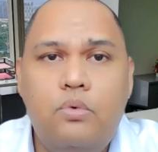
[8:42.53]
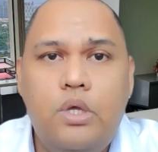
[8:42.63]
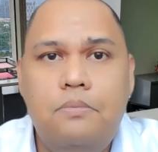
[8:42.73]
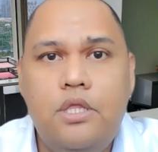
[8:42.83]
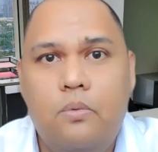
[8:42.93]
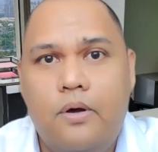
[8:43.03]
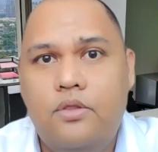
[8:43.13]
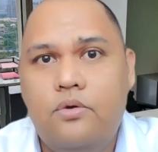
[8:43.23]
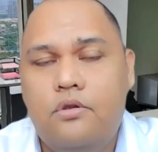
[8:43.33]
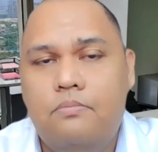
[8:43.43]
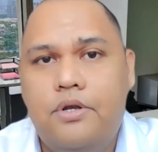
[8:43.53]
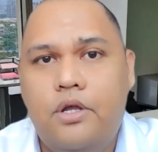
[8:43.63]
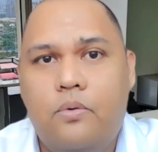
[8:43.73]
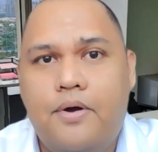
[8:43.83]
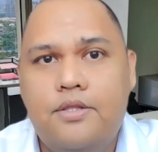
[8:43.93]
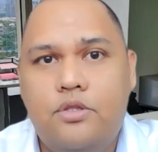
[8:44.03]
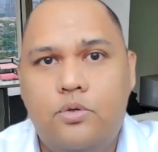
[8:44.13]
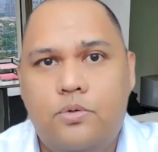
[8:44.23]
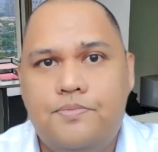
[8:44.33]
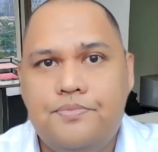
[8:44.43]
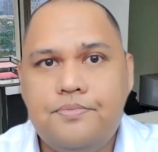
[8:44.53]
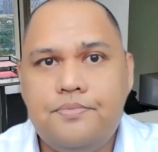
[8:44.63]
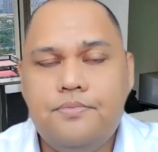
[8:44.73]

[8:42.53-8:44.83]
will be the one who will be required to